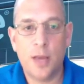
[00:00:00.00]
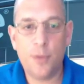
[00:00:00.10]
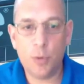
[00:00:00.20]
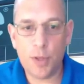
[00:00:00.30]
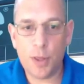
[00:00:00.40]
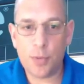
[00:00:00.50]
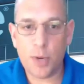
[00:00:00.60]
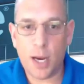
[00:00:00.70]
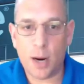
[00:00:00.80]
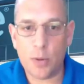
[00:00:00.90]
In fewer than
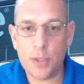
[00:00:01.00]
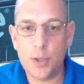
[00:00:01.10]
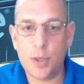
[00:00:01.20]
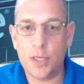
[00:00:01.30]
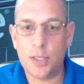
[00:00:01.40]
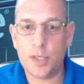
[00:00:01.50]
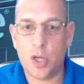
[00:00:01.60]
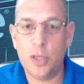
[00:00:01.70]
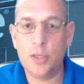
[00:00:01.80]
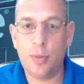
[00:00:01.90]
three hours, you can
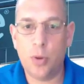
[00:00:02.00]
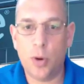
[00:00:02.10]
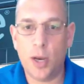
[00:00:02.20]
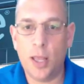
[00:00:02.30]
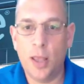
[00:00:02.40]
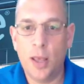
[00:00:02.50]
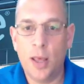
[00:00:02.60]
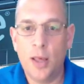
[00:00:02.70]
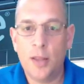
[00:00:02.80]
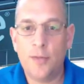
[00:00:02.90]
install and deploy
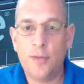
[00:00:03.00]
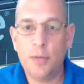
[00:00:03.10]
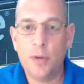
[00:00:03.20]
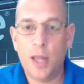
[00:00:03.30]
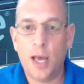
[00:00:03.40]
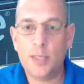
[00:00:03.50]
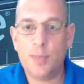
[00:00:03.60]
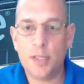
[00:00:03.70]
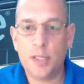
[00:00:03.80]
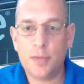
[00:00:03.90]
the
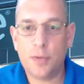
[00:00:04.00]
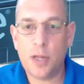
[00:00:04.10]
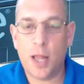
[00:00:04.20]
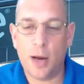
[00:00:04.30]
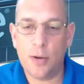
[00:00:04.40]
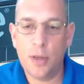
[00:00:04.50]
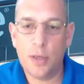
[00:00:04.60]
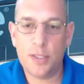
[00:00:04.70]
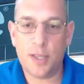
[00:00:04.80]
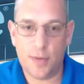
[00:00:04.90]
vRealize Business for Cloud
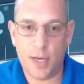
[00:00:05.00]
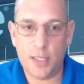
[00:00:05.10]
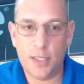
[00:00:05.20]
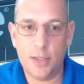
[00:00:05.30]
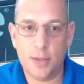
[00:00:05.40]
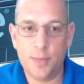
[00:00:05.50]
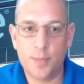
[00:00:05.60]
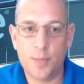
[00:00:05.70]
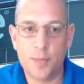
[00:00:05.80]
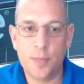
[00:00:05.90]
seven point two.
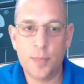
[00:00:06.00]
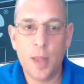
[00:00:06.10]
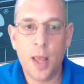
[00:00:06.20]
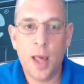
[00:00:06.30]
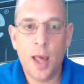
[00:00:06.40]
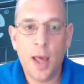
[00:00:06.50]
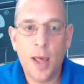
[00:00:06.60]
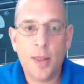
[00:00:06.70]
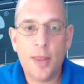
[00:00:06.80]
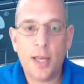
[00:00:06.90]

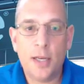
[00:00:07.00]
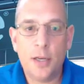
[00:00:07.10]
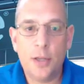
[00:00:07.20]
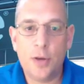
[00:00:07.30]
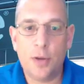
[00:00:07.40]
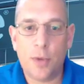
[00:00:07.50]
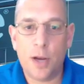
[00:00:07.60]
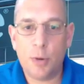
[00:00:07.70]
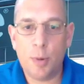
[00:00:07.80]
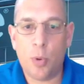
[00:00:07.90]
Then you can
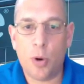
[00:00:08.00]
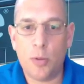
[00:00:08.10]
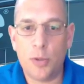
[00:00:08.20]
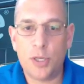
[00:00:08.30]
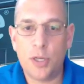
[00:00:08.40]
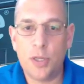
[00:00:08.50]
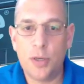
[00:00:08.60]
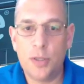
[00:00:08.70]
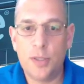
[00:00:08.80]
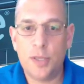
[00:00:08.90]
run a report which
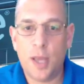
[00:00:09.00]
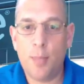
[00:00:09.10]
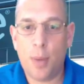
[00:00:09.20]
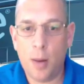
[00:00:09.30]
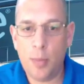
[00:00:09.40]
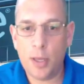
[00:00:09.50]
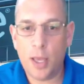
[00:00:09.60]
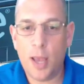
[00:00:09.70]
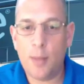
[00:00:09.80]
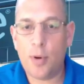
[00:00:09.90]
includes a
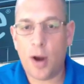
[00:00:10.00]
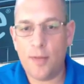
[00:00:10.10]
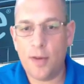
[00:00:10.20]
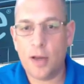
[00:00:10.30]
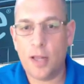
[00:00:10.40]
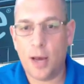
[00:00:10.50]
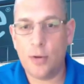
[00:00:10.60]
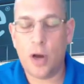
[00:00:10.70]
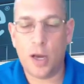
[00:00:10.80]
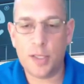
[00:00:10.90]
public and private
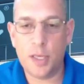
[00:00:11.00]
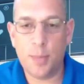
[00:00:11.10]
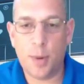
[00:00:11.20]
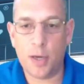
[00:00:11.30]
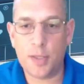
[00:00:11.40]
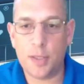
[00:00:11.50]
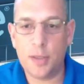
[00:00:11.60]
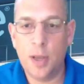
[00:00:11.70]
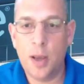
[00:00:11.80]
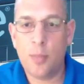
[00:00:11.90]
cloud costing
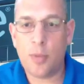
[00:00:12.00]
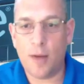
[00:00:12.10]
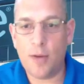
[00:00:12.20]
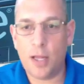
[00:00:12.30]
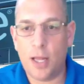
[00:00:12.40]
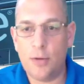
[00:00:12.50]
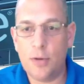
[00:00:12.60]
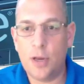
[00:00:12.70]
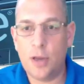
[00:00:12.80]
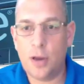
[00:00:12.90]
comparison, private
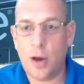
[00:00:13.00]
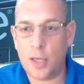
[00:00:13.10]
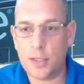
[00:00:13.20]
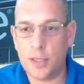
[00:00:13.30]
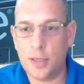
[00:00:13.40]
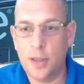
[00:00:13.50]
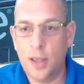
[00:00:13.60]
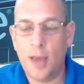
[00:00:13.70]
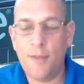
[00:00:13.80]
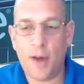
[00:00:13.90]
cloud costing,
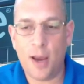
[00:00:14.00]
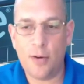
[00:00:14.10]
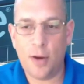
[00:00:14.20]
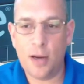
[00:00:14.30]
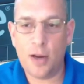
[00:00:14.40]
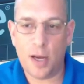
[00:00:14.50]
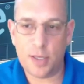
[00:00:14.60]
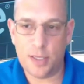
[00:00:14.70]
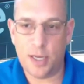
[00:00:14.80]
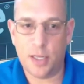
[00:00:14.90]
a fine-grained
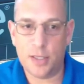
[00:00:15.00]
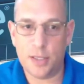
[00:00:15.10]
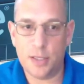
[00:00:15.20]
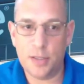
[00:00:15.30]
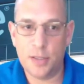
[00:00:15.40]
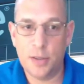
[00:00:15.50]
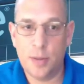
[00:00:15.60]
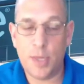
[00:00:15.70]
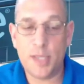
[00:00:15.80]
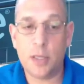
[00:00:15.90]
cost analysis,
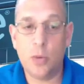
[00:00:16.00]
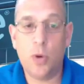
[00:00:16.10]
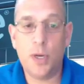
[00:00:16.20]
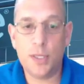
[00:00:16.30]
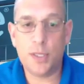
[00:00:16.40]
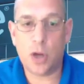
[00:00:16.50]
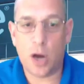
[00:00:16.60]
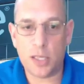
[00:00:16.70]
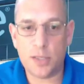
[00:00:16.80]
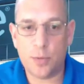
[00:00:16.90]
basically what is the
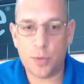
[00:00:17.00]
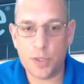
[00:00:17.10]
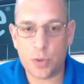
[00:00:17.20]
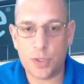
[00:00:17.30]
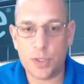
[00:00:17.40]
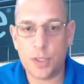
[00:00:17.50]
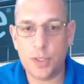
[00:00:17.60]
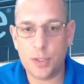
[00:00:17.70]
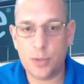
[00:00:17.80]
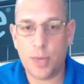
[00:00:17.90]
cost of the resources
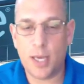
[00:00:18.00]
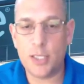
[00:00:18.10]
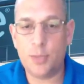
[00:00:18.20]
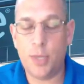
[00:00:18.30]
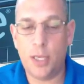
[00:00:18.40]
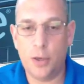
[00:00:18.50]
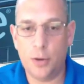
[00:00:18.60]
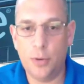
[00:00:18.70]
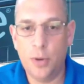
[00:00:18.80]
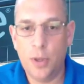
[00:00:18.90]
consumed by each B
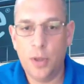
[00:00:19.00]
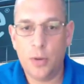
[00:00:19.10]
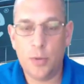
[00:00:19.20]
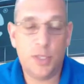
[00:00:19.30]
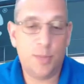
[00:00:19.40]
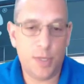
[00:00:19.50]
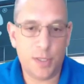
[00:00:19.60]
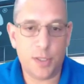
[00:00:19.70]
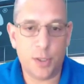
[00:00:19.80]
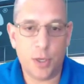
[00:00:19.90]
U, which is
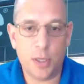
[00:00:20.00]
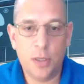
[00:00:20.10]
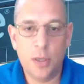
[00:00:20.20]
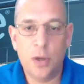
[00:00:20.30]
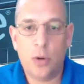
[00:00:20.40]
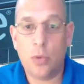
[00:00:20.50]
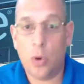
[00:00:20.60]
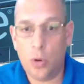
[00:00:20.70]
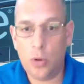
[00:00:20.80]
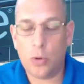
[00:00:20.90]
business unit,
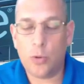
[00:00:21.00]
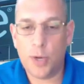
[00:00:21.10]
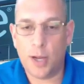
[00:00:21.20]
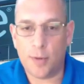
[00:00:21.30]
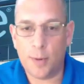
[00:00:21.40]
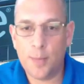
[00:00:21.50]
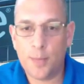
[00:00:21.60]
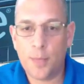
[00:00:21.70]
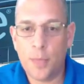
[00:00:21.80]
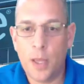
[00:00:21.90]
role, or whatever,
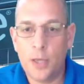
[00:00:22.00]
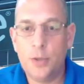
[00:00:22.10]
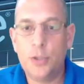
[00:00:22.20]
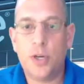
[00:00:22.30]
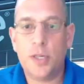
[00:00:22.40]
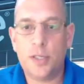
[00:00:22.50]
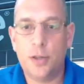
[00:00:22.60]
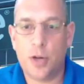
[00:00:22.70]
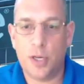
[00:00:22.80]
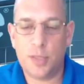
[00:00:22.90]
to address
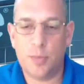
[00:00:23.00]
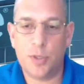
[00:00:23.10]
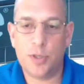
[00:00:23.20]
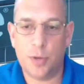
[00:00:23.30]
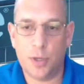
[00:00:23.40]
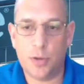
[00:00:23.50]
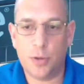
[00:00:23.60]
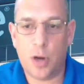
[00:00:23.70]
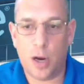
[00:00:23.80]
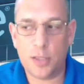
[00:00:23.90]
your customer's
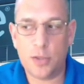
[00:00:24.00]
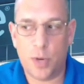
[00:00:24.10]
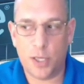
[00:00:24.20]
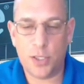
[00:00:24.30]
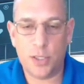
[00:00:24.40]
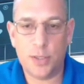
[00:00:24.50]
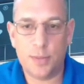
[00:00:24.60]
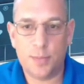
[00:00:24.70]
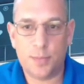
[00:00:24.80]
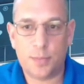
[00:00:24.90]
critical cost questions.